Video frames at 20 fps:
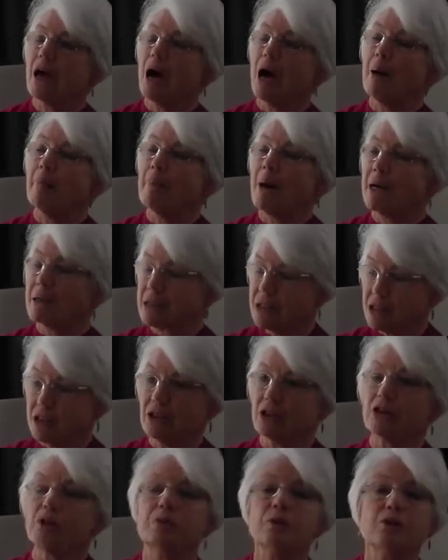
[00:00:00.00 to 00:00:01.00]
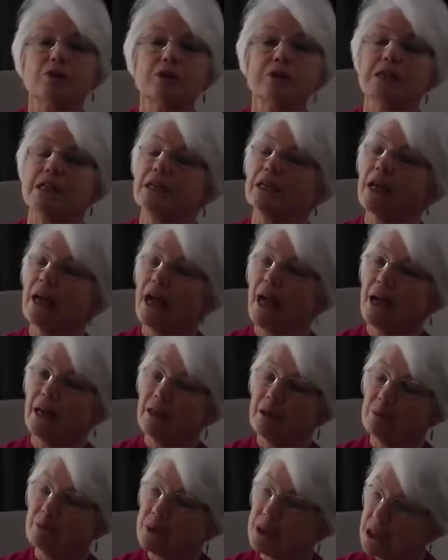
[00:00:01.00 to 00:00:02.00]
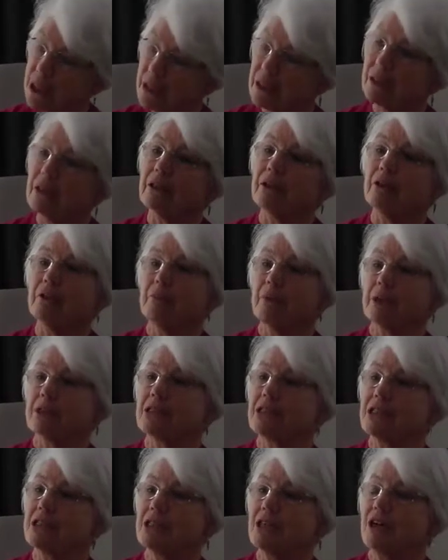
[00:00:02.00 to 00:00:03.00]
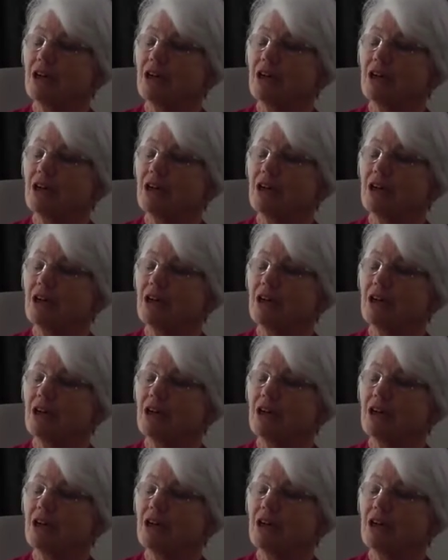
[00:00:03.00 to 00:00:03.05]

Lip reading: amongst the community and in particular amongst